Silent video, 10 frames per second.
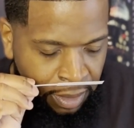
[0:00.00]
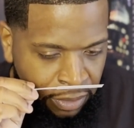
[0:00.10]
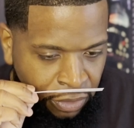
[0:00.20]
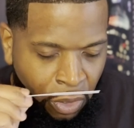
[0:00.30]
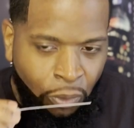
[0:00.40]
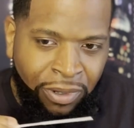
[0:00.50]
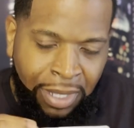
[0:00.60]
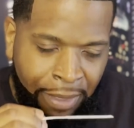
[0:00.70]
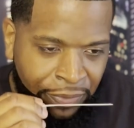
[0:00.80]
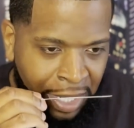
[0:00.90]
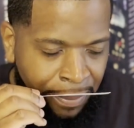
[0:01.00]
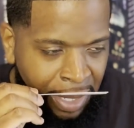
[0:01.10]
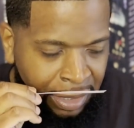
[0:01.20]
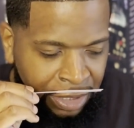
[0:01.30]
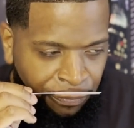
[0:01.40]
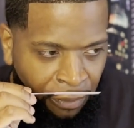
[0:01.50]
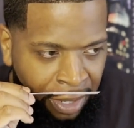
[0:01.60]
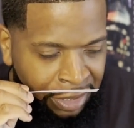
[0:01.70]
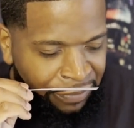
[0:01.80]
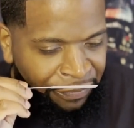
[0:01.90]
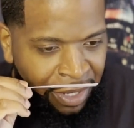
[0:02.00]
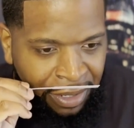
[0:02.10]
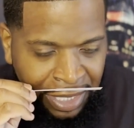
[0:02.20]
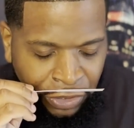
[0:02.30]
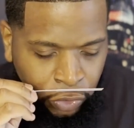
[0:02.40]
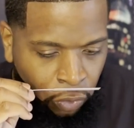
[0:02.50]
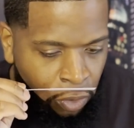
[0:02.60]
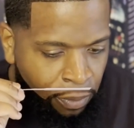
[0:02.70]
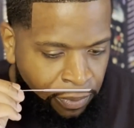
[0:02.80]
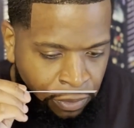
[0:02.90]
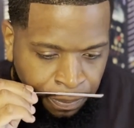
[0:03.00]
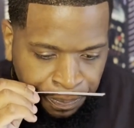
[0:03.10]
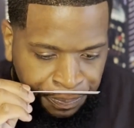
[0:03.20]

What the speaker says: you know, what do I think about this fragrance? Very enjoyable,